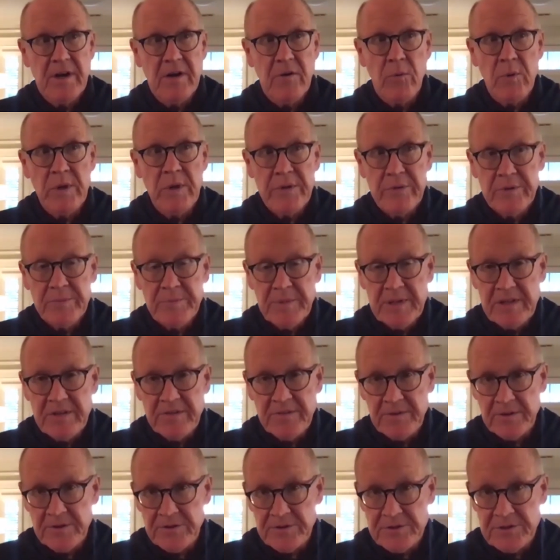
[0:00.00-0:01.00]
We would be the
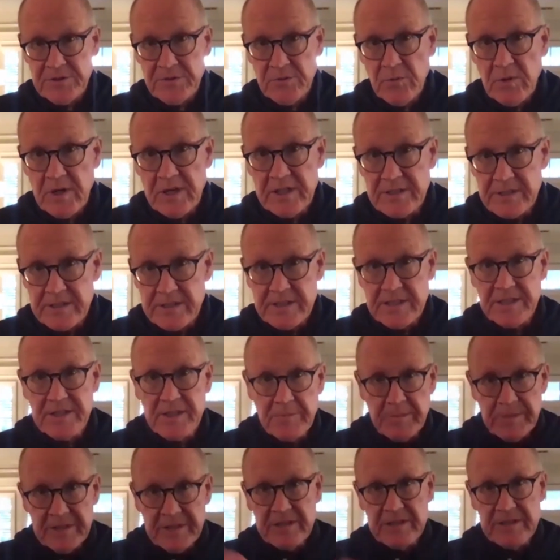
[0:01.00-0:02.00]
first ones in the
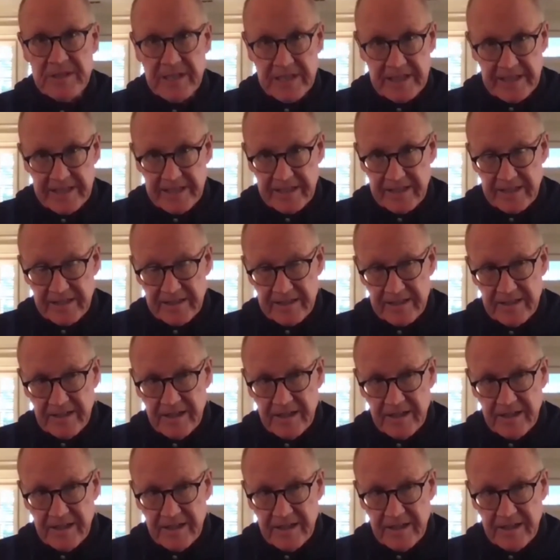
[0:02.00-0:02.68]
building,